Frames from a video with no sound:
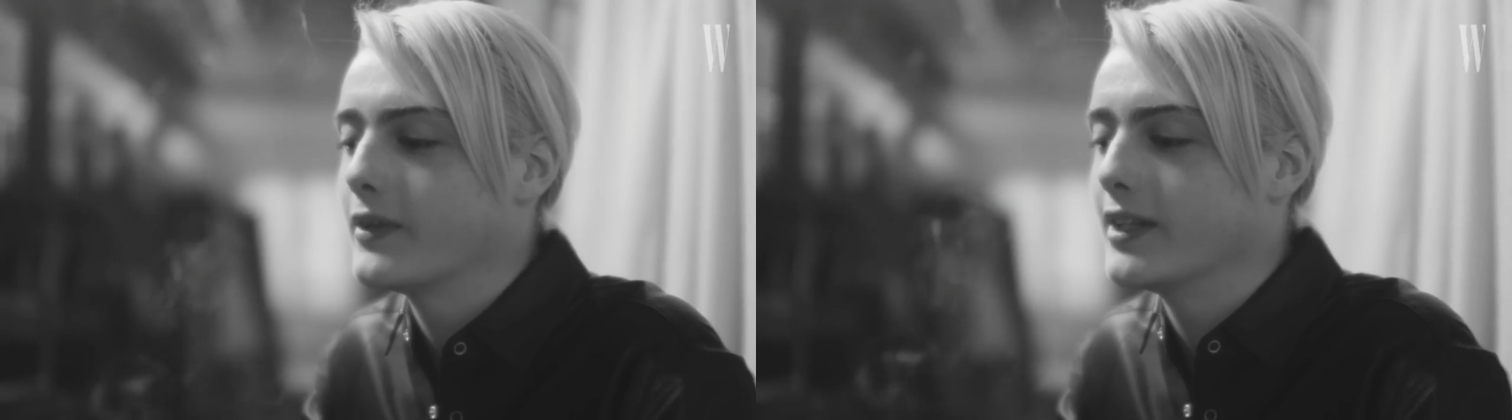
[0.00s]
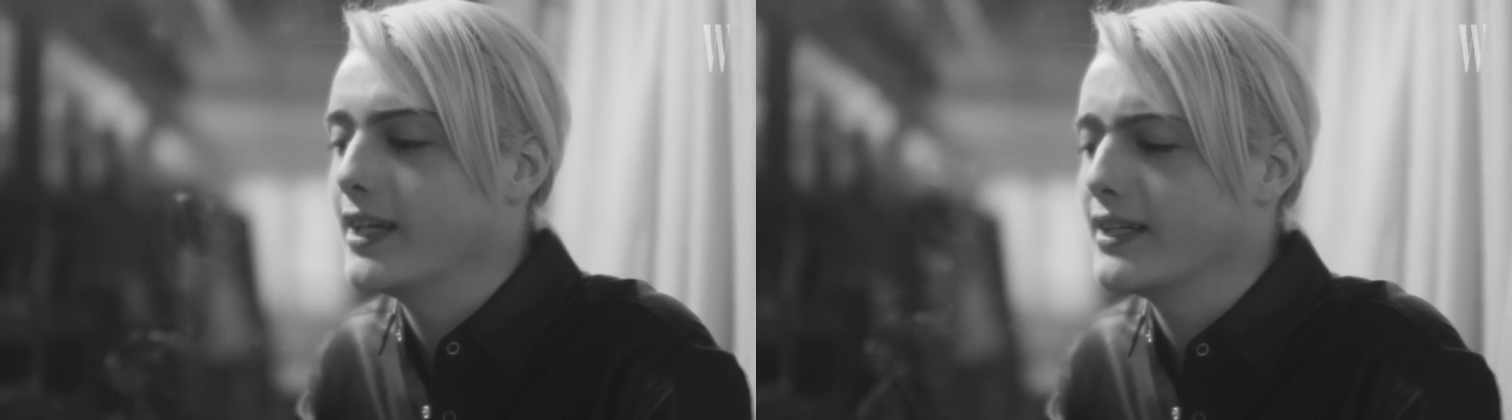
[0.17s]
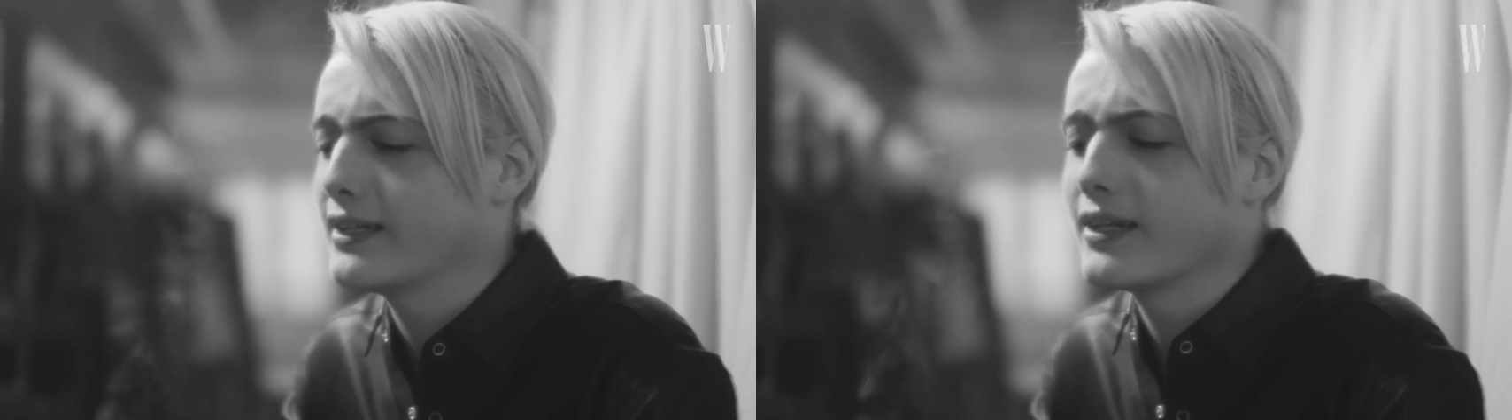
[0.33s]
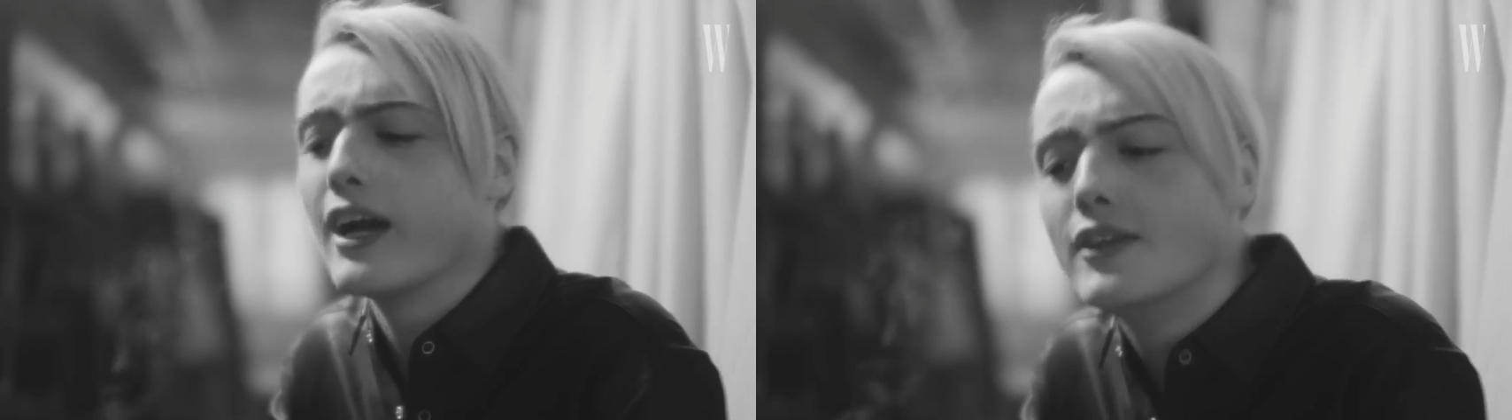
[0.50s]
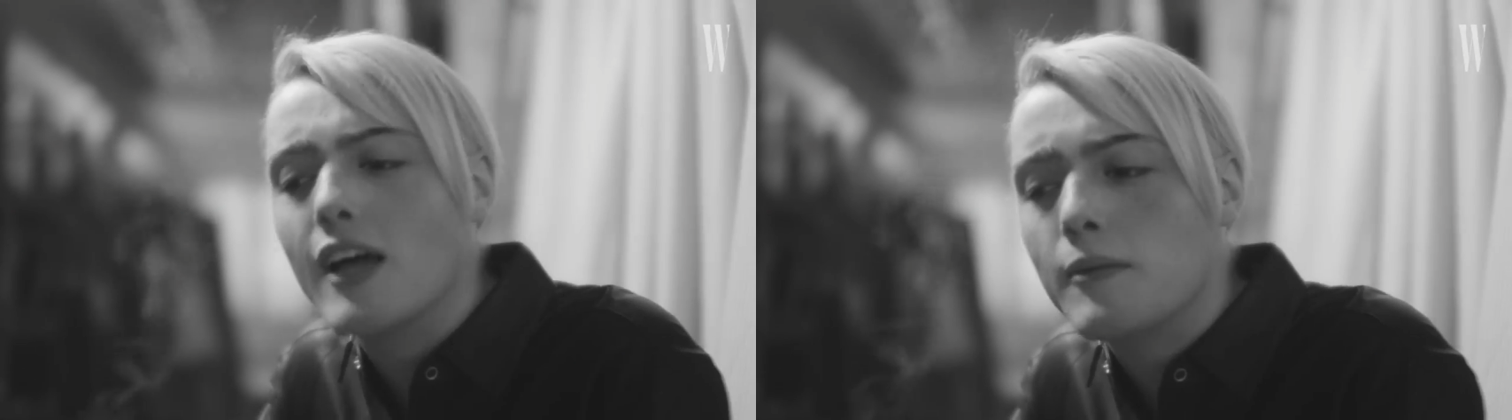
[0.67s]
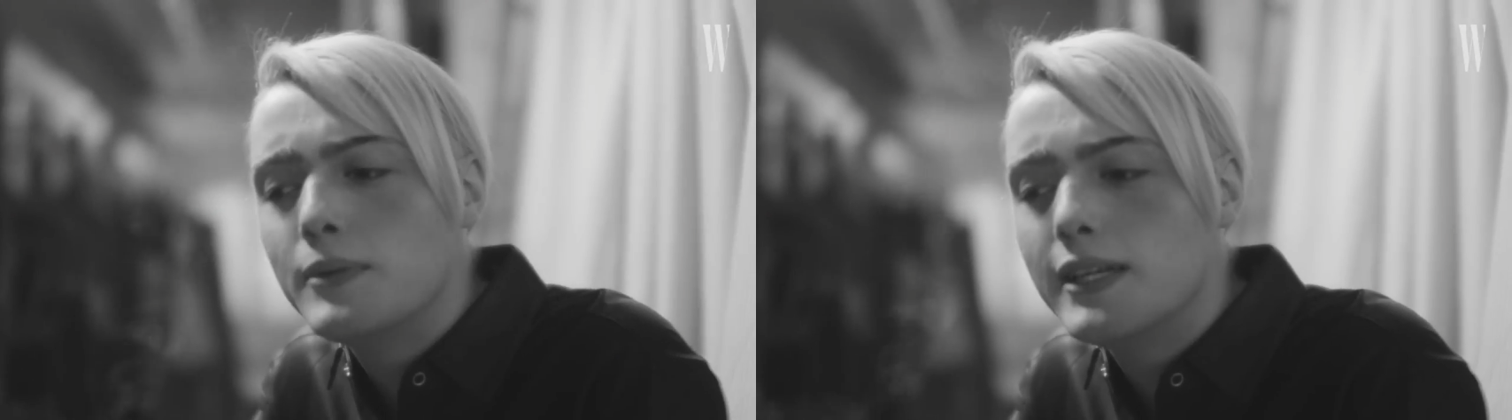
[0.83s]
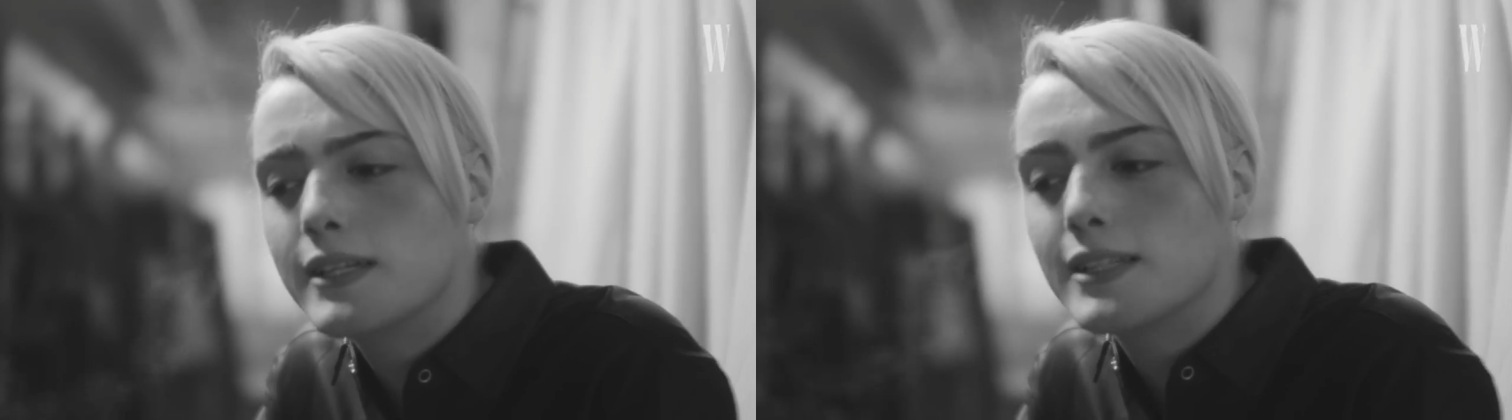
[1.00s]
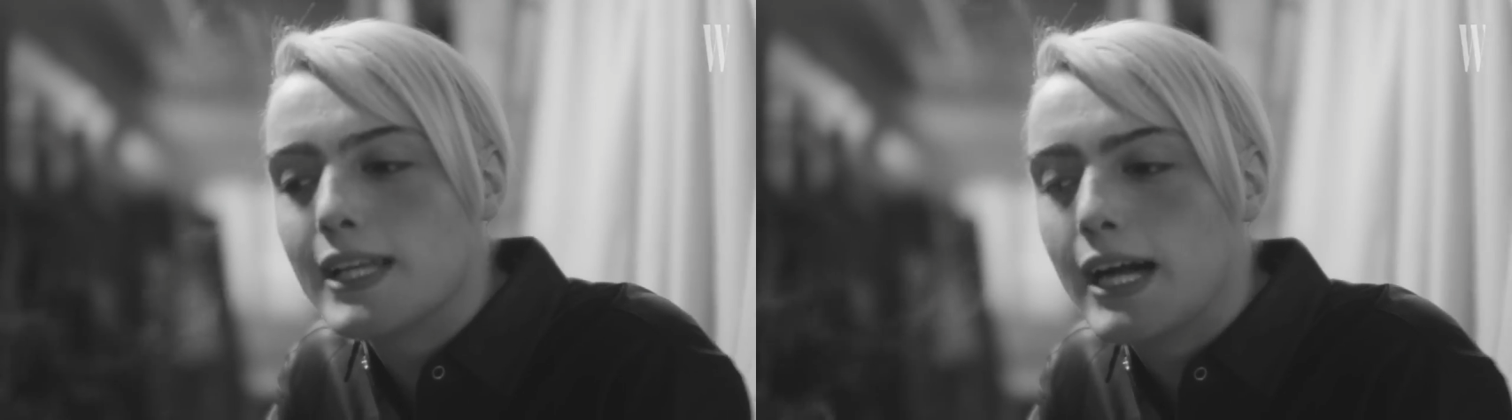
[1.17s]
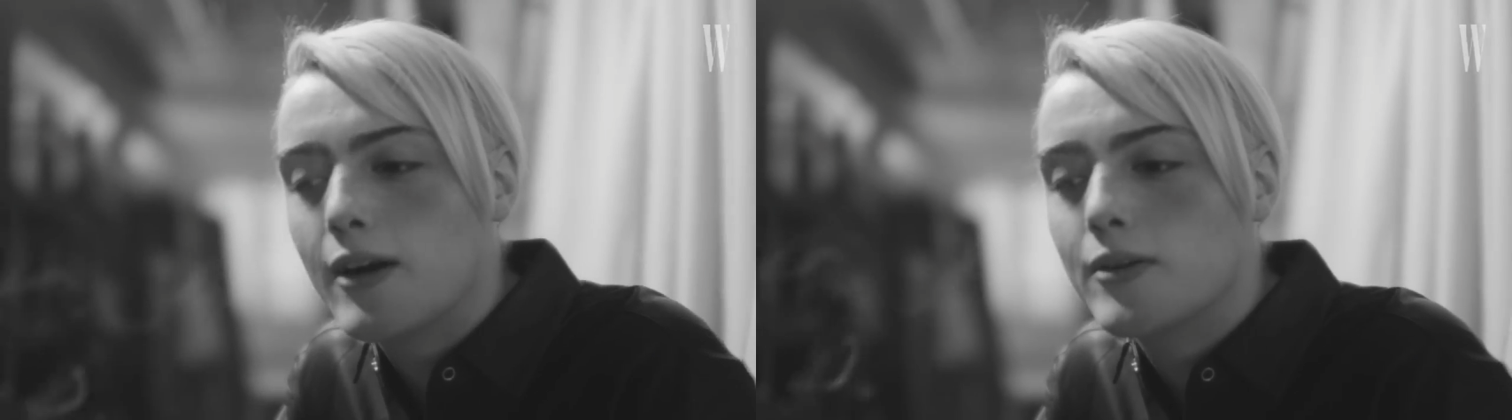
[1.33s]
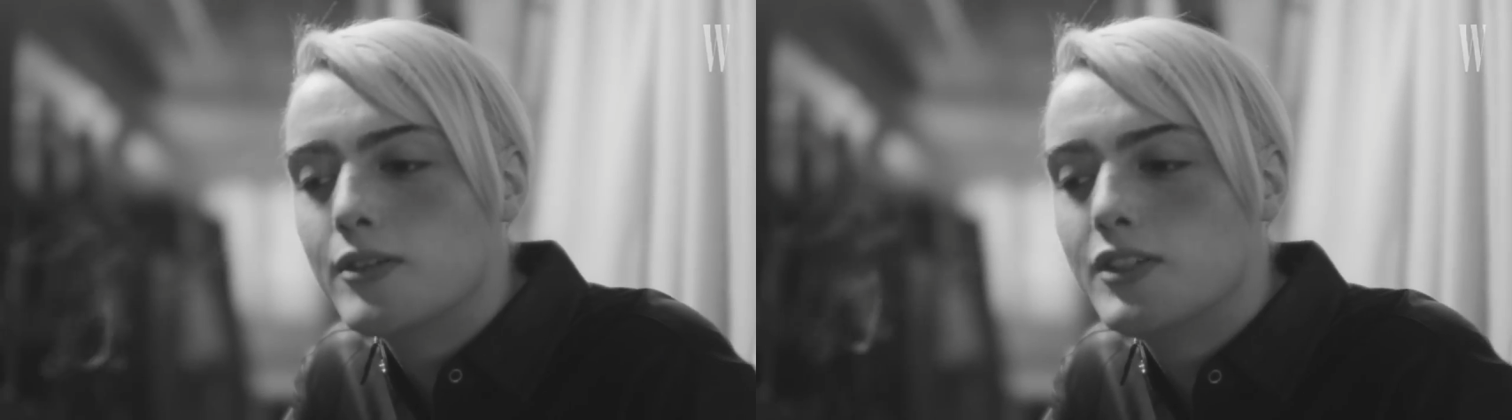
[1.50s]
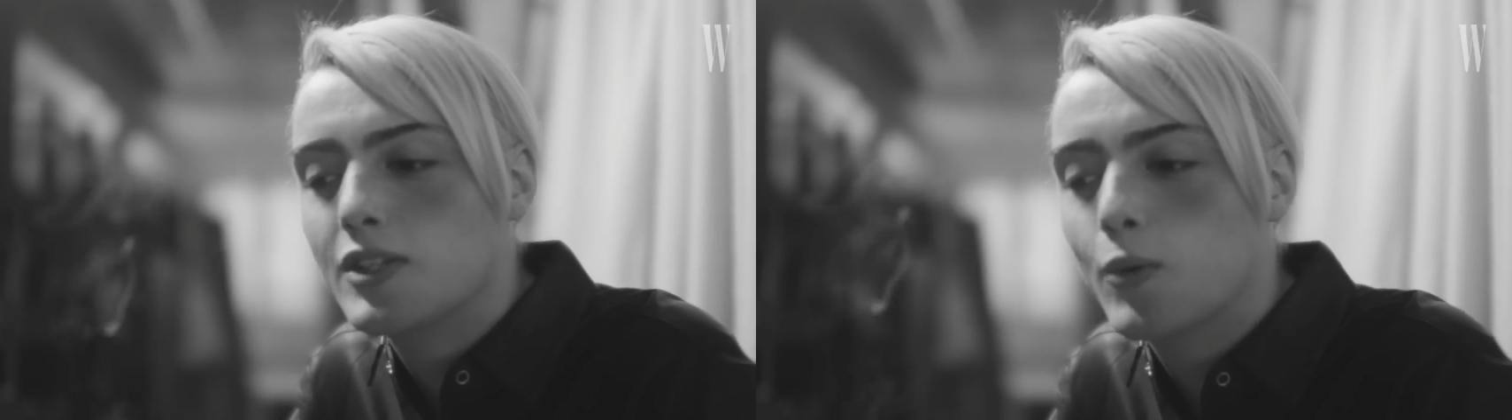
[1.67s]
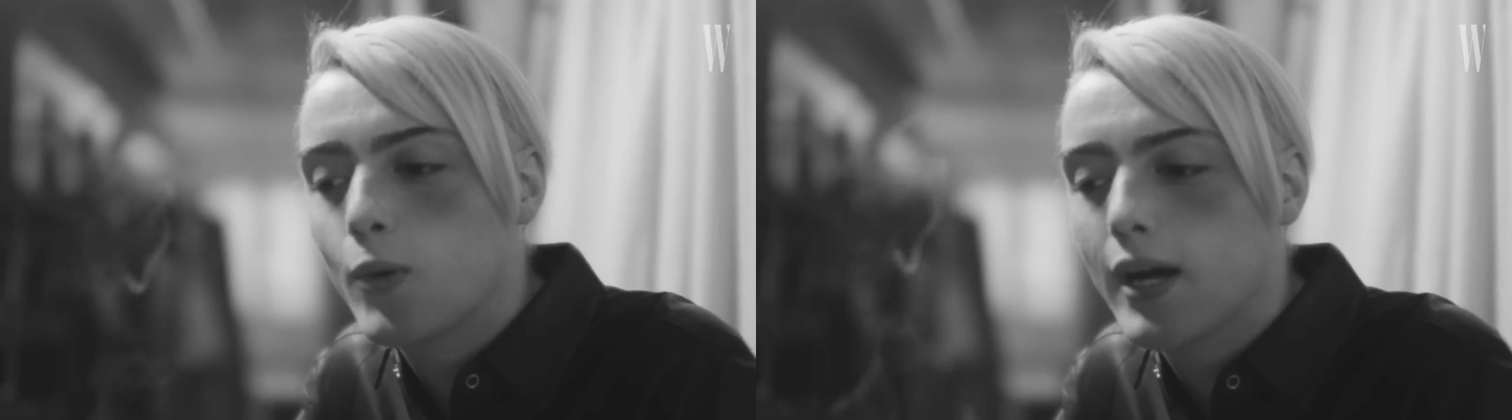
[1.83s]
Like not being
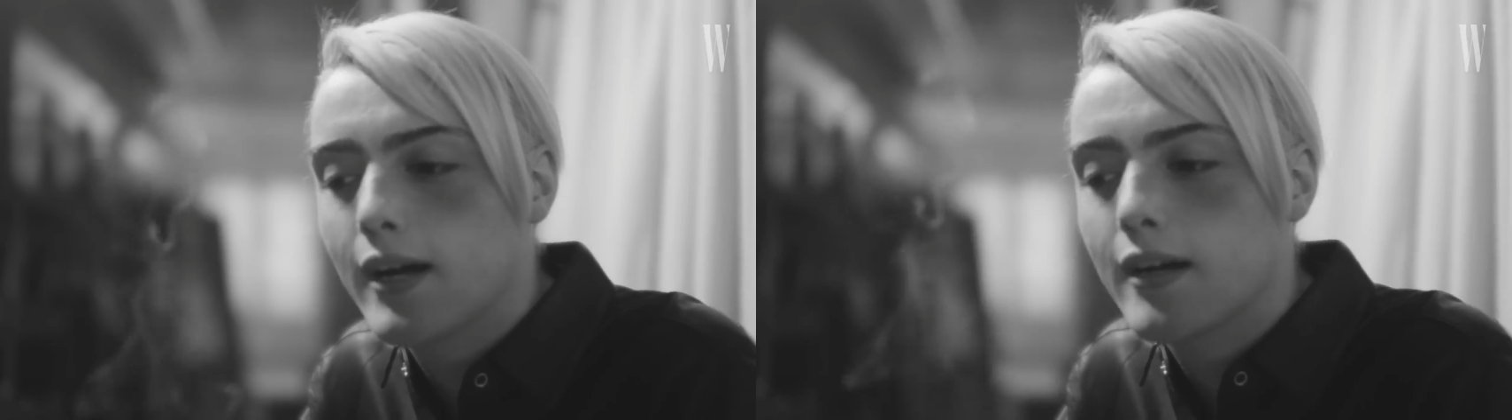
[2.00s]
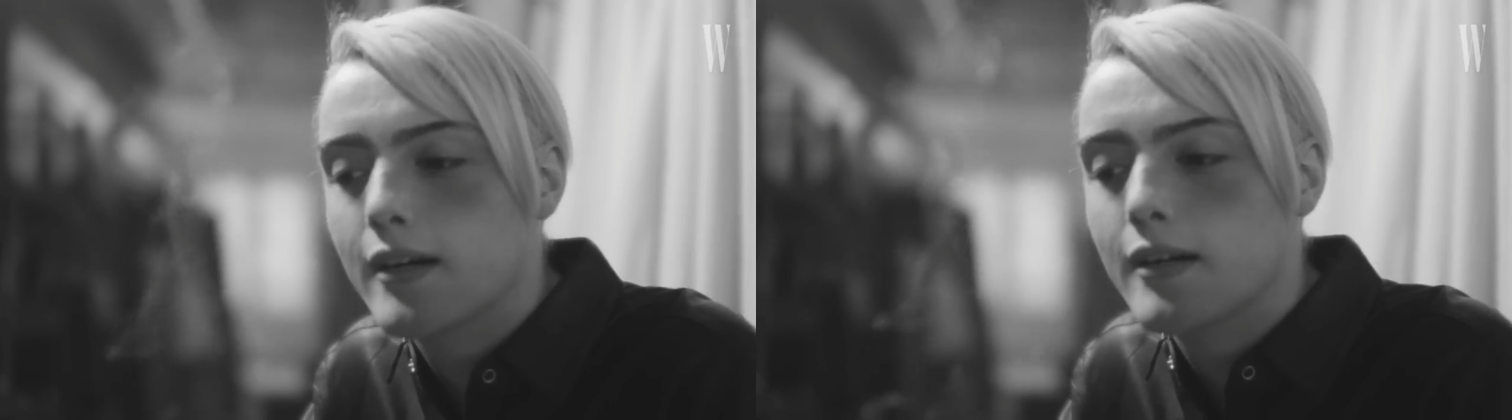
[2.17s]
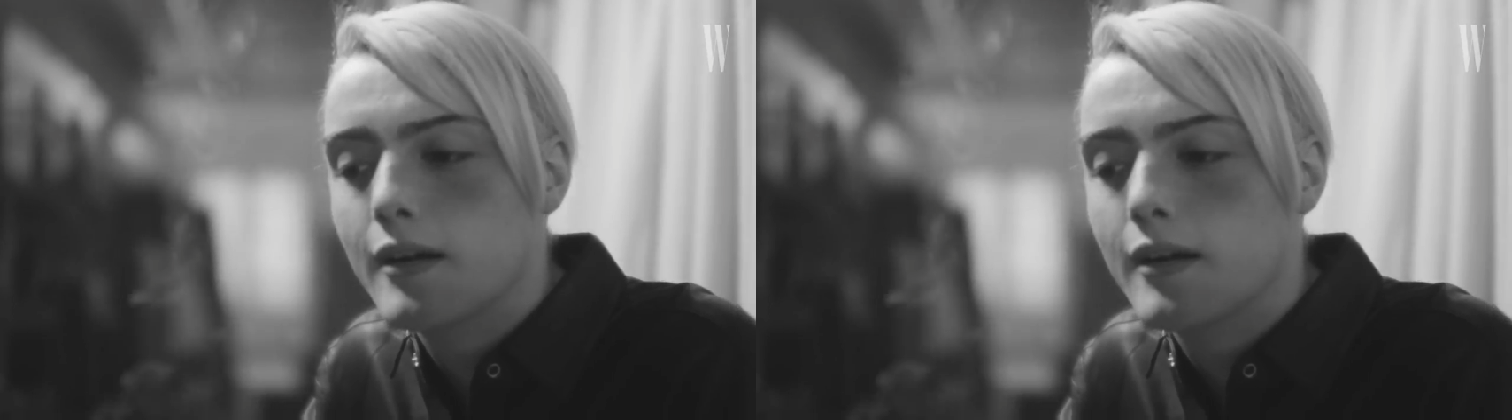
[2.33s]
allowed to wear